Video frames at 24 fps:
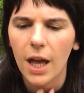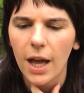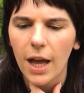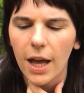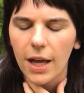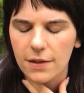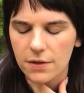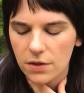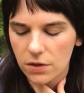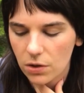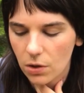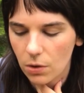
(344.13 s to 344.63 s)

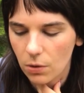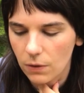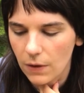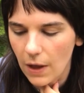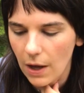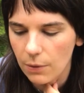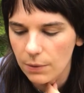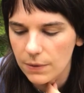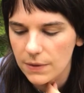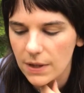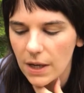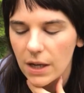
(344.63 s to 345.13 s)
And so
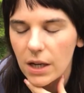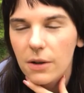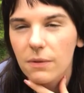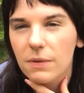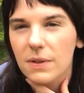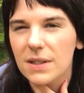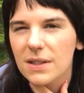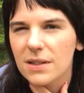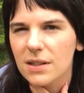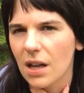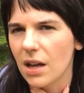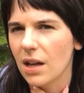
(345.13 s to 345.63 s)
that was kind of
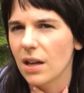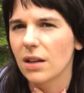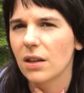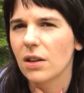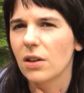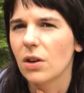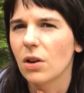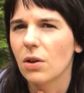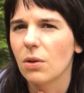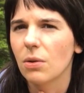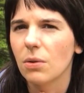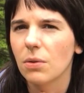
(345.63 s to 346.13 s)
a
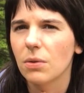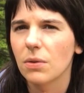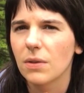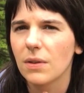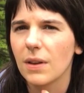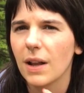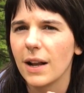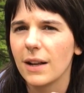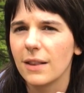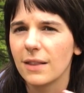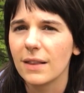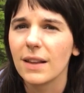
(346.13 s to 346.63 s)
sign,
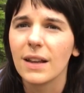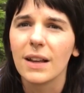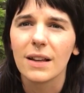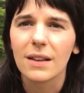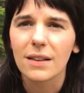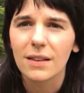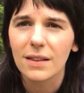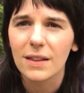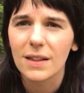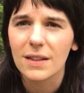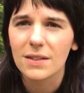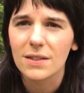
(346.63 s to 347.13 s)
I think
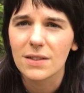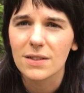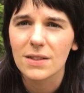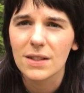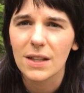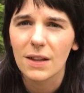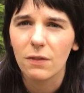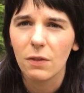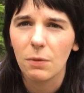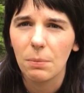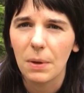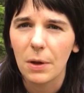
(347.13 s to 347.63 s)
this is
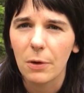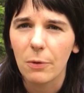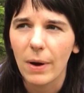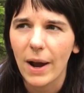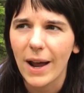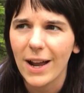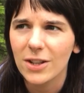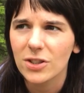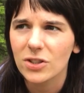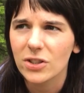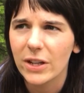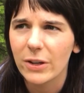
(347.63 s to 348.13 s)
giving me a rash.